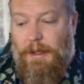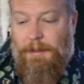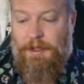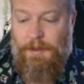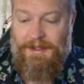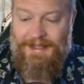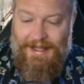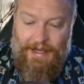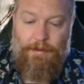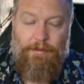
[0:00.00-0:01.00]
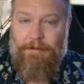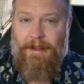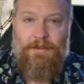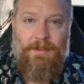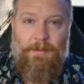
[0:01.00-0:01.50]
but you can say you're a
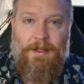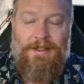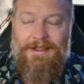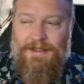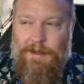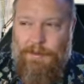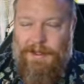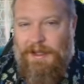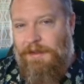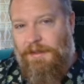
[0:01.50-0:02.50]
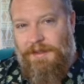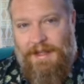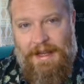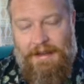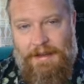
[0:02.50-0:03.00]
fan of something and still not really
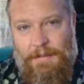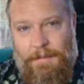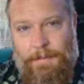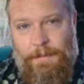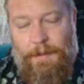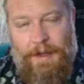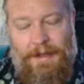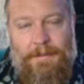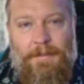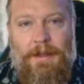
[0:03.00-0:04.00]
understand it, right?